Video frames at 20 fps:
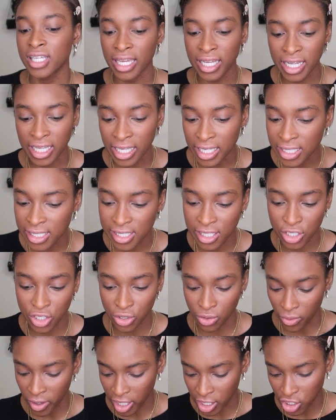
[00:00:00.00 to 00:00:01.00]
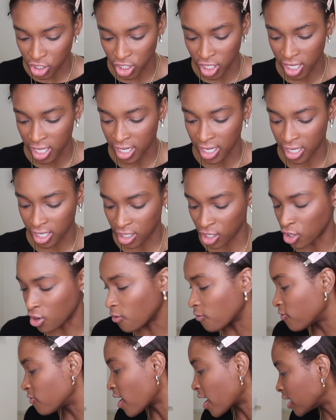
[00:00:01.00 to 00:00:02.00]
dating situation and, you
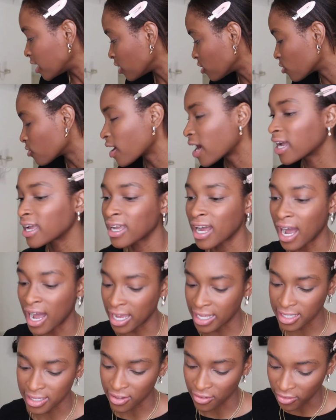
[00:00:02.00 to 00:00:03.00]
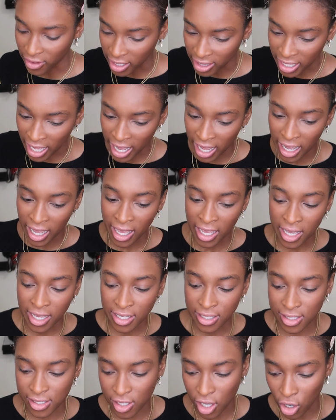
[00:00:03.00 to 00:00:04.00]
know, finding the right guy, stuff like that.
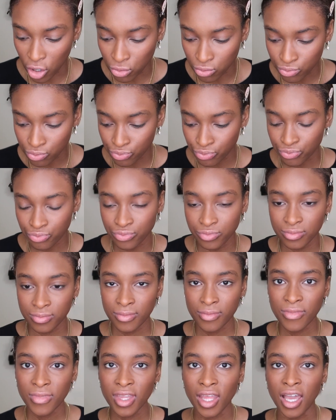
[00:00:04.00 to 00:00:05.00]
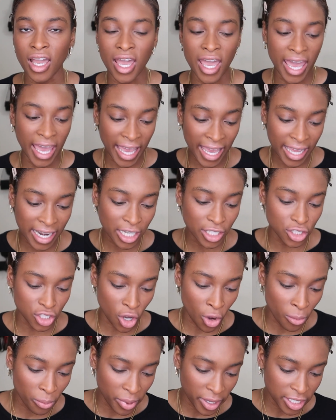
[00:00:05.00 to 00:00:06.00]
So, and
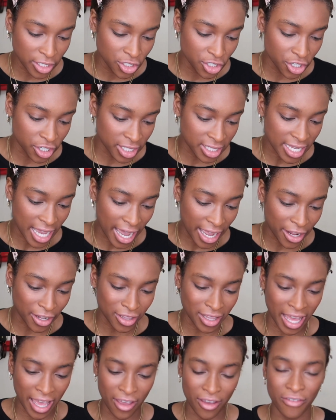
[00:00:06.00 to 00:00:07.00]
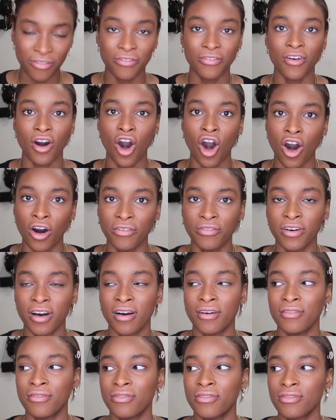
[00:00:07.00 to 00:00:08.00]
don't base your entire life off
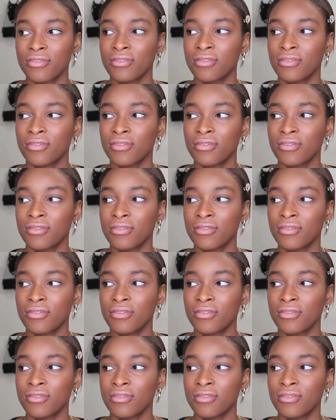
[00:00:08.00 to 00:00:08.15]
of